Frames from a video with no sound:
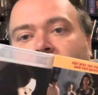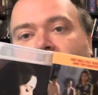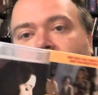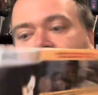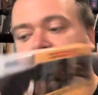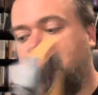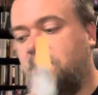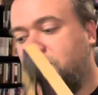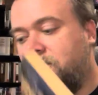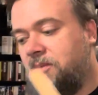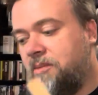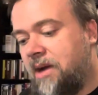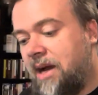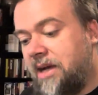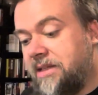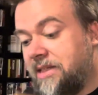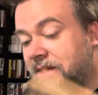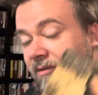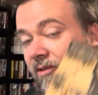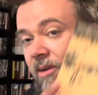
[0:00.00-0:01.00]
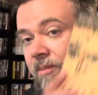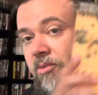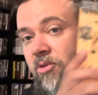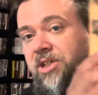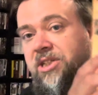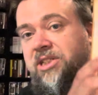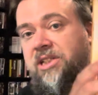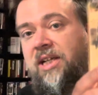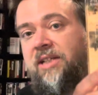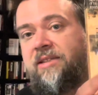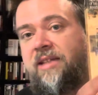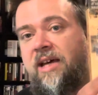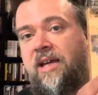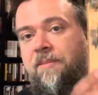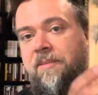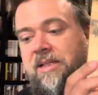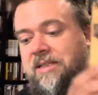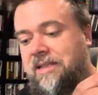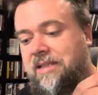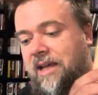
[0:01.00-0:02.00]
So I definitely appreciate that.
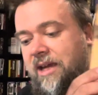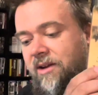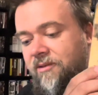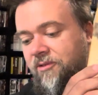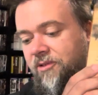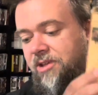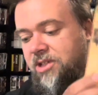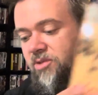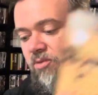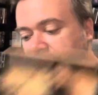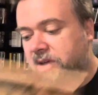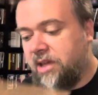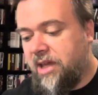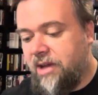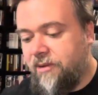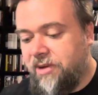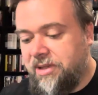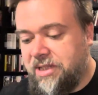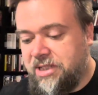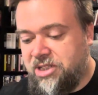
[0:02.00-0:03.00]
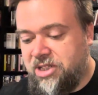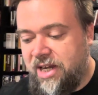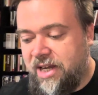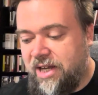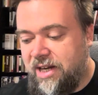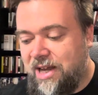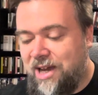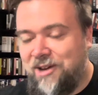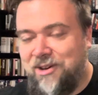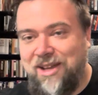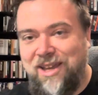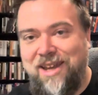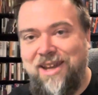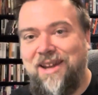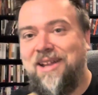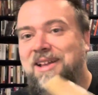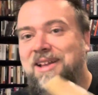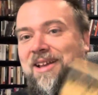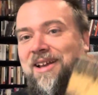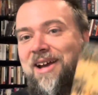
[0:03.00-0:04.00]
I'm excited for this one. Can't wait to check it out.
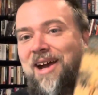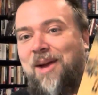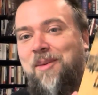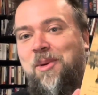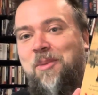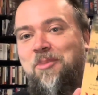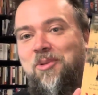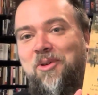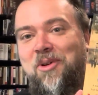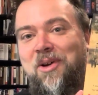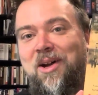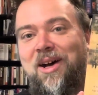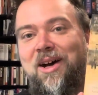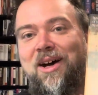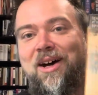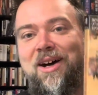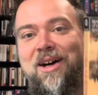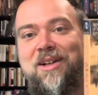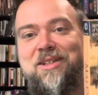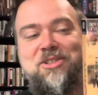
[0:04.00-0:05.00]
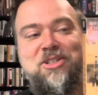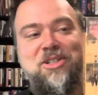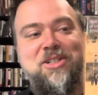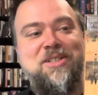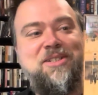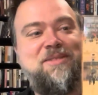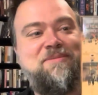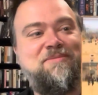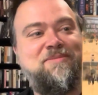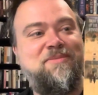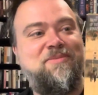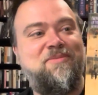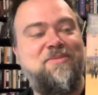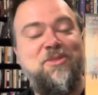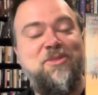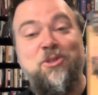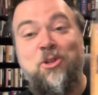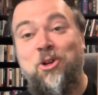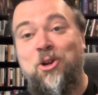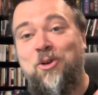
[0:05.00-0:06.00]
Again, I remember uh, just
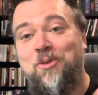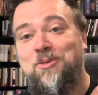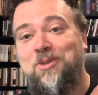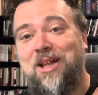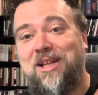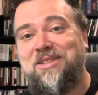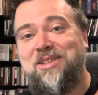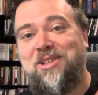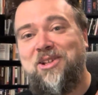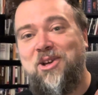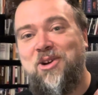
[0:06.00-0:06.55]
you know lusting